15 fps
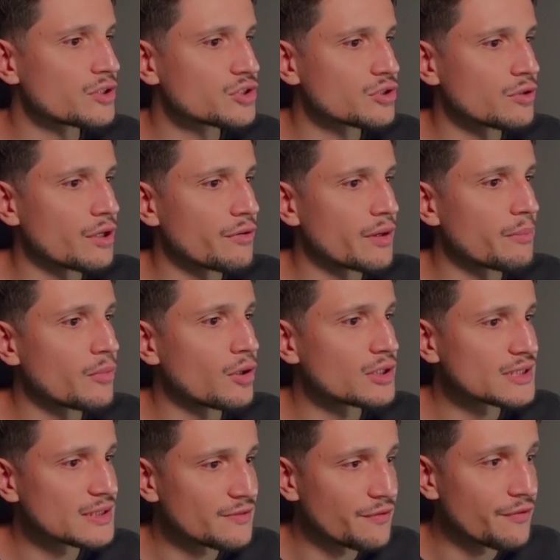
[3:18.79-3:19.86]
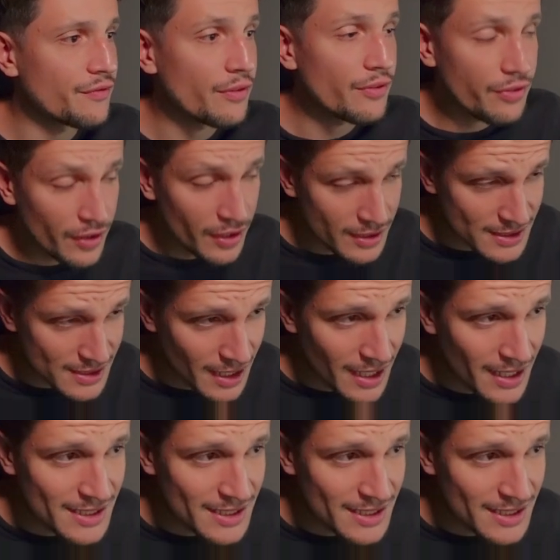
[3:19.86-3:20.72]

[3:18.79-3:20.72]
so there are more things